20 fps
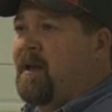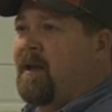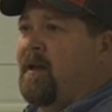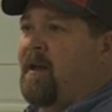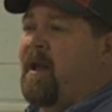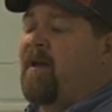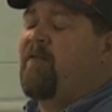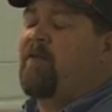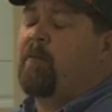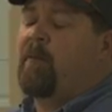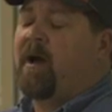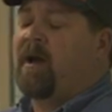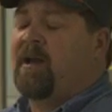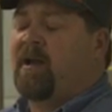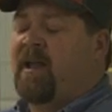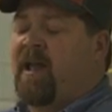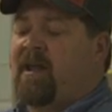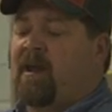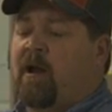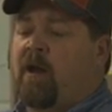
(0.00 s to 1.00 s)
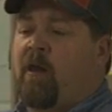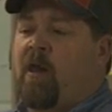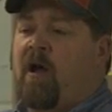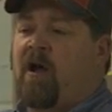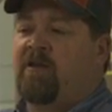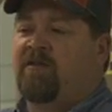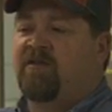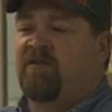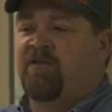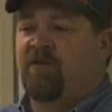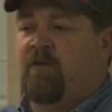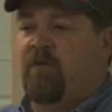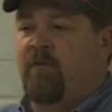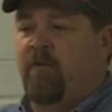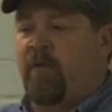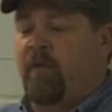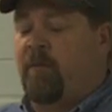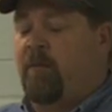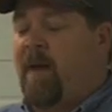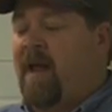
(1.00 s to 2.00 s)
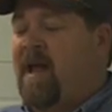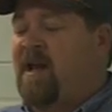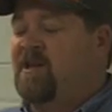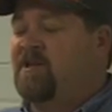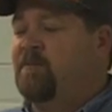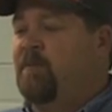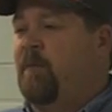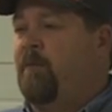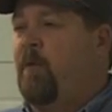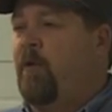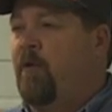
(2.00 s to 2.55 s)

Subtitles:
Everybody kind of glosses over the management